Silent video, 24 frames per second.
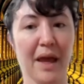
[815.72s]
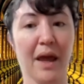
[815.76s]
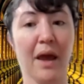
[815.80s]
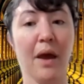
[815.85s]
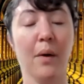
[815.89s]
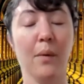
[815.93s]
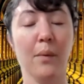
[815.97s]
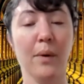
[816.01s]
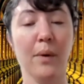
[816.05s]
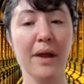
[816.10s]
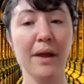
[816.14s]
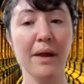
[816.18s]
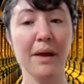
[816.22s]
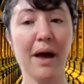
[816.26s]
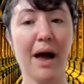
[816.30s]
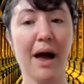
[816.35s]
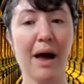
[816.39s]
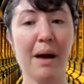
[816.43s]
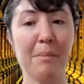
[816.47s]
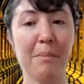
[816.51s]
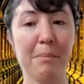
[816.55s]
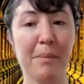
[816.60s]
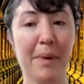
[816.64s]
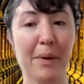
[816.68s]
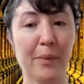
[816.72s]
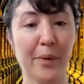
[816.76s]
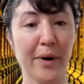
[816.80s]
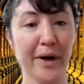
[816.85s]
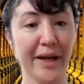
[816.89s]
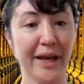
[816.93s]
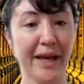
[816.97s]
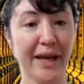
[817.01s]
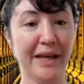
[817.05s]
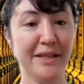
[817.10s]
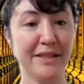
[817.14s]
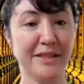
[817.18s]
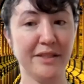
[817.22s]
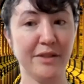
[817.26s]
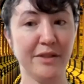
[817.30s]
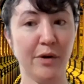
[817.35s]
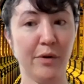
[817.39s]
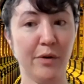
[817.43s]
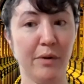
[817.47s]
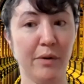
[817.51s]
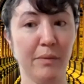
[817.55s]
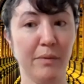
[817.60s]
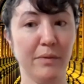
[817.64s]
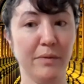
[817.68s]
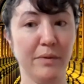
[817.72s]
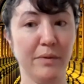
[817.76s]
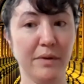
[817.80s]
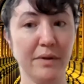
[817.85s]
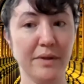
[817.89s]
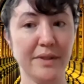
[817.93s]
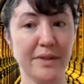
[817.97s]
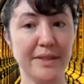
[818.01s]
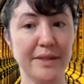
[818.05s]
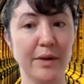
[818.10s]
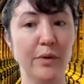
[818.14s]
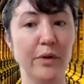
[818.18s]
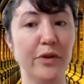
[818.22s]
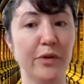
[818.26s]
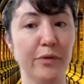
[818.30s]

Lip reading: Well, my work is sold